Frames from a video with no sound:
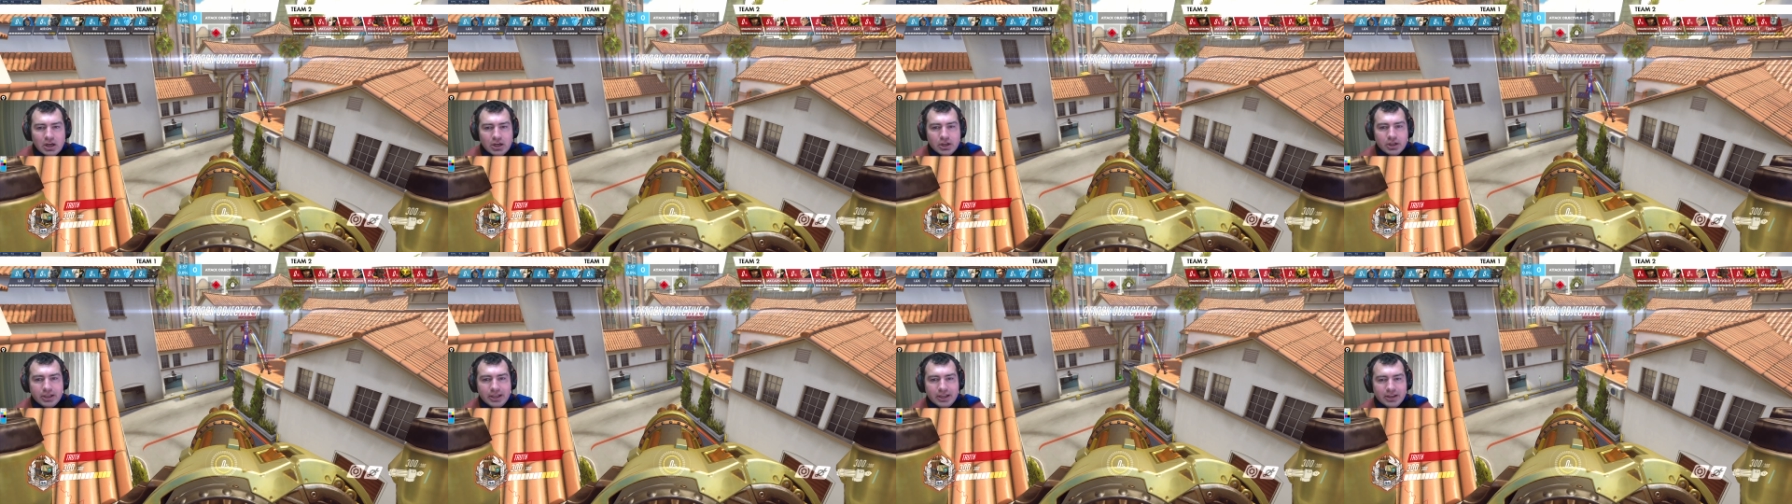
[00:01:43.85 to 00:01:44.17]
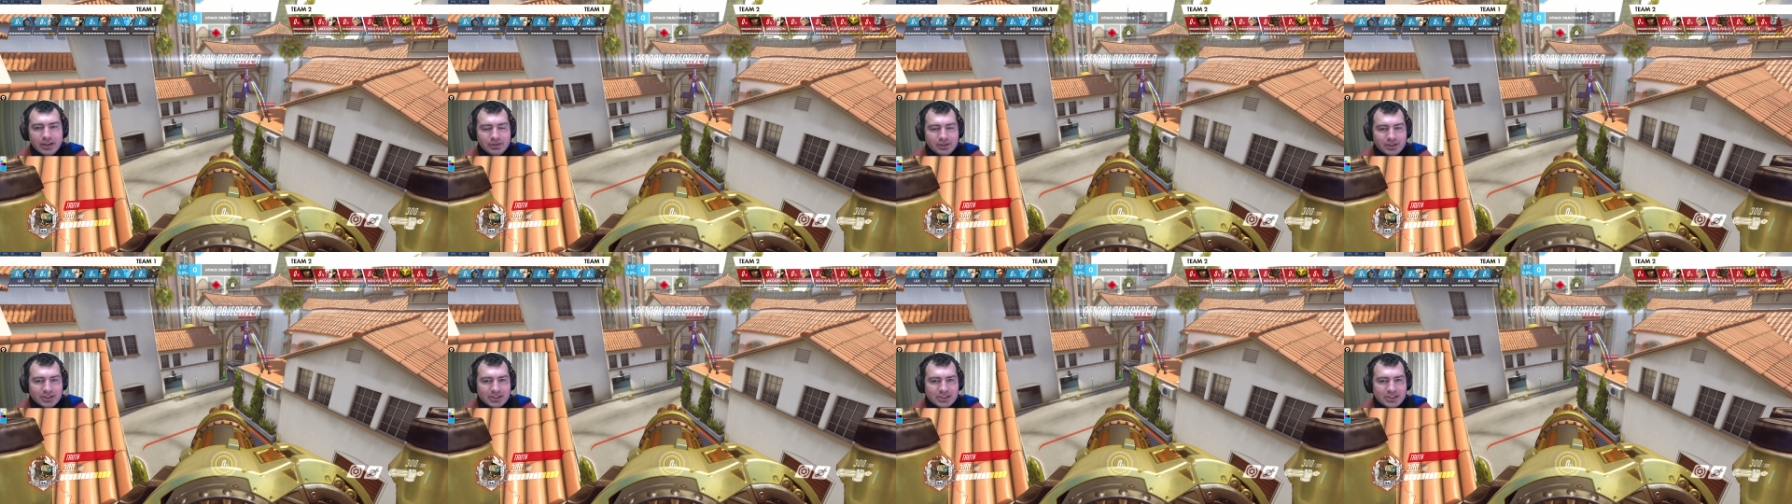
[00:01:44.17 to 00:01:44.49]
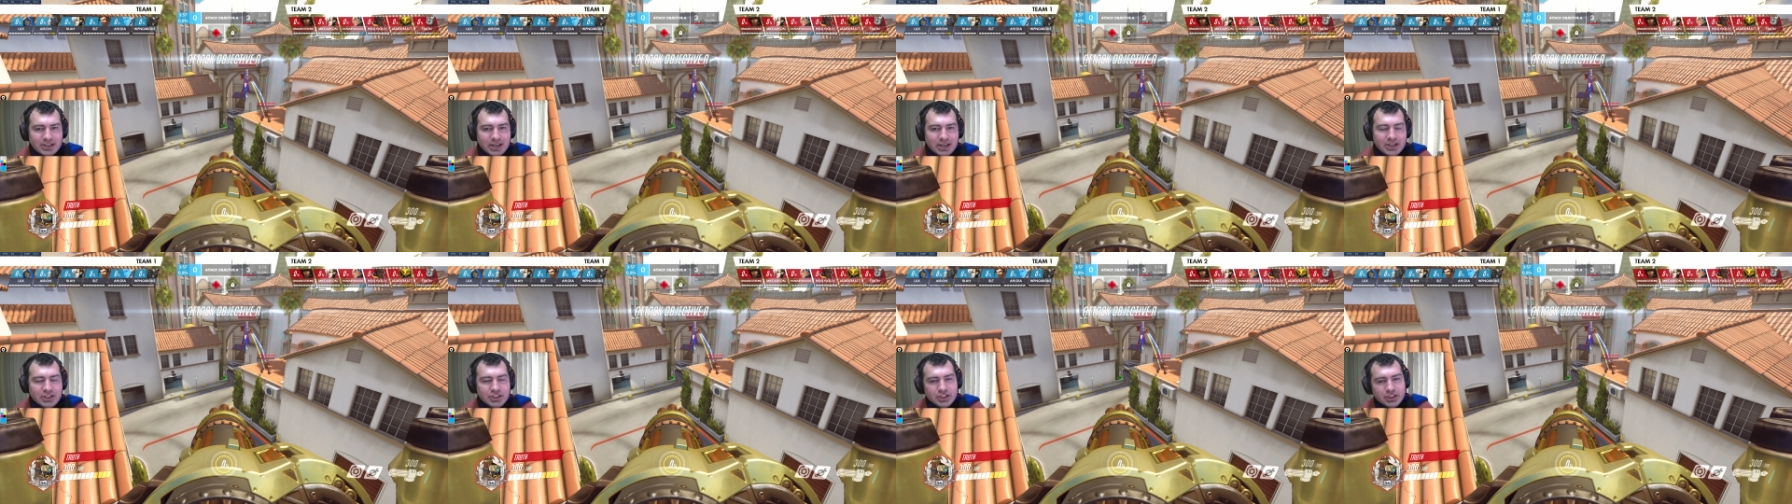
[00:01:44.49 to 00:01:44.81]
healing
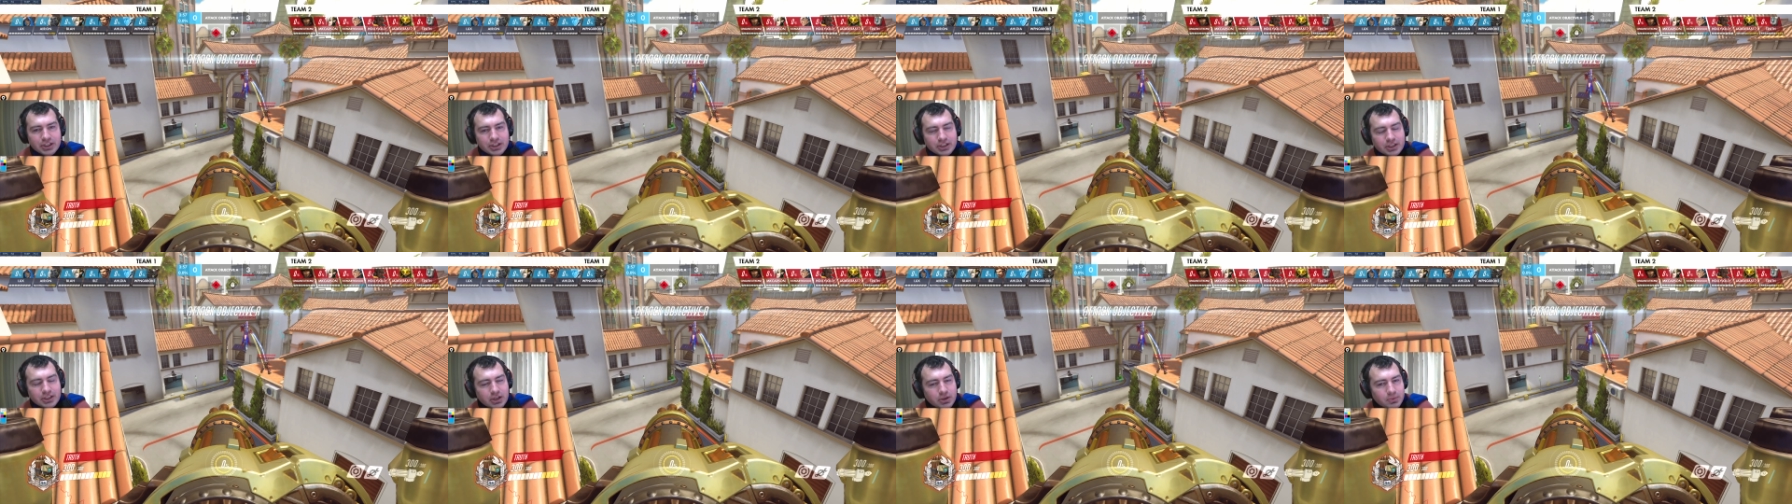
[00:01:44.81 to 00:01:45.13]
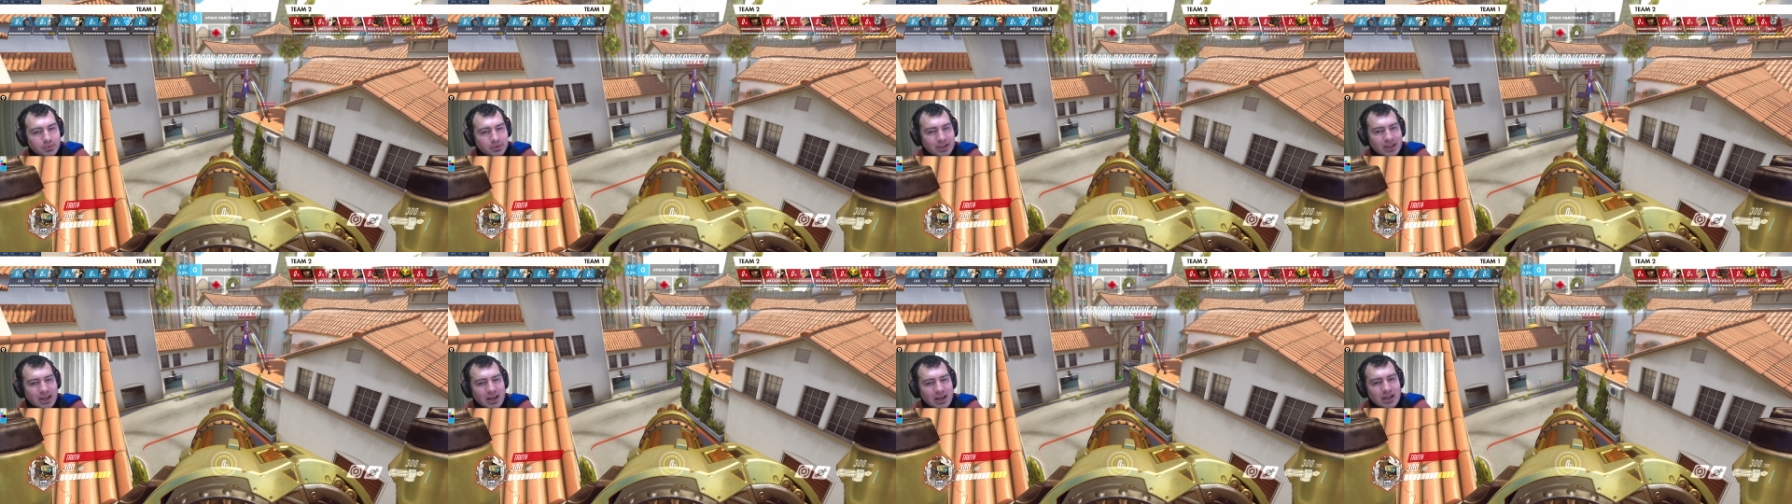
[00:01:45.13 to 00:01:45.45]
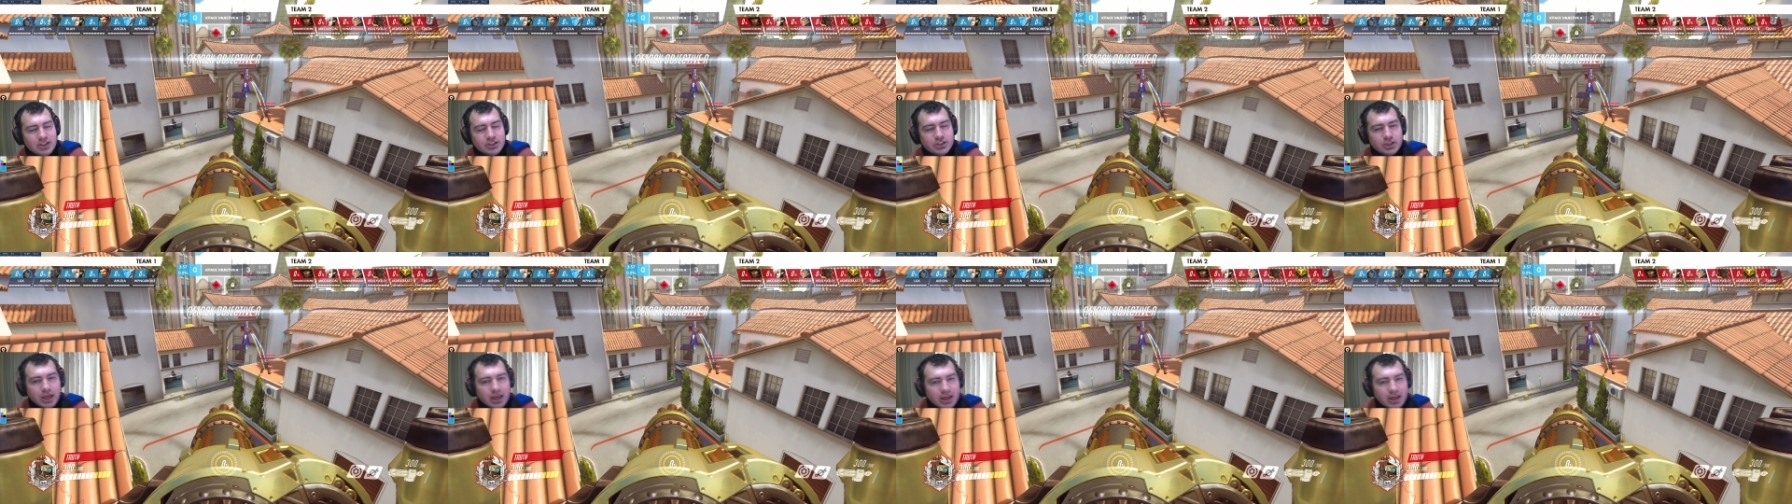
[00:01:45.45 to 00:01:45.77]
station and can really
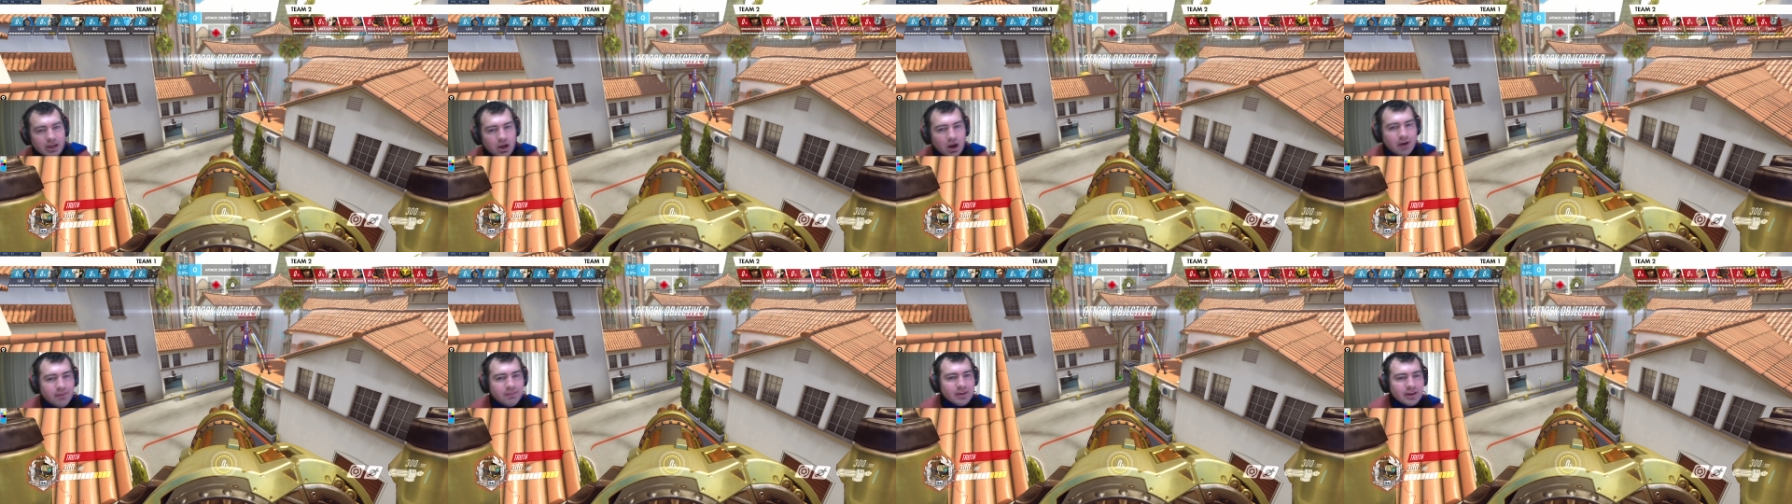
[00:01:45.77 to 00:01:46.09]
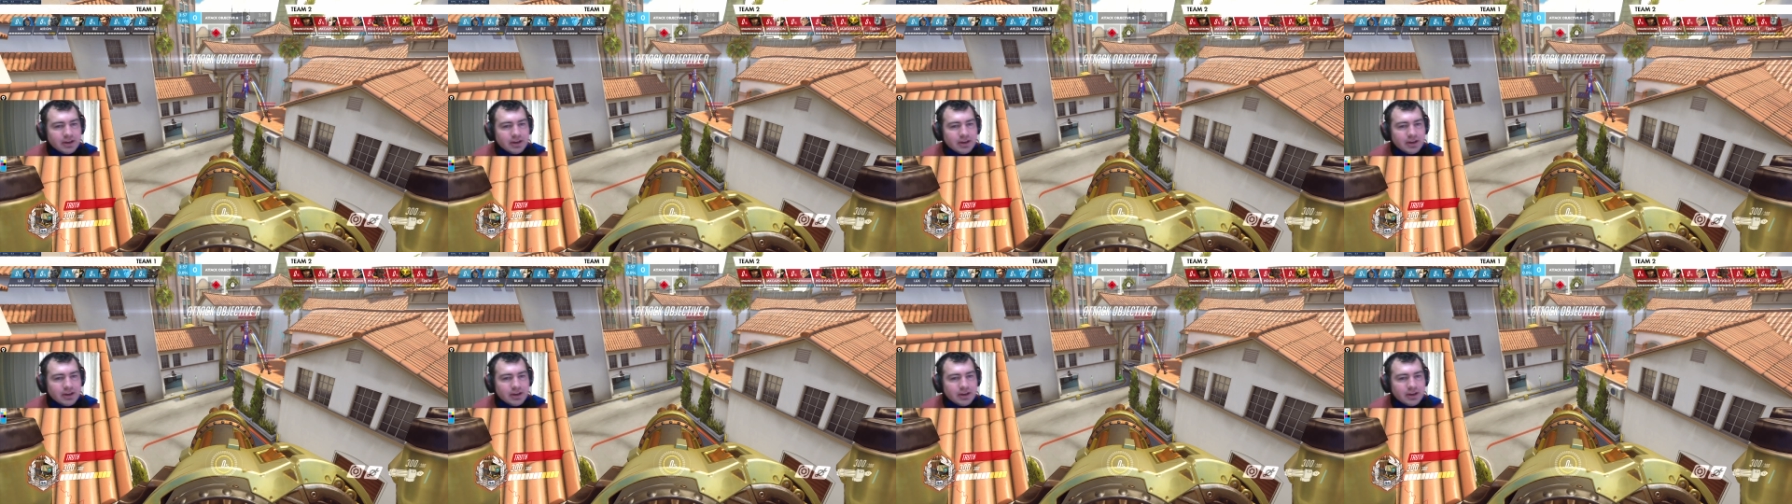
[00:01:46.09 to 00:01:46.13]
take off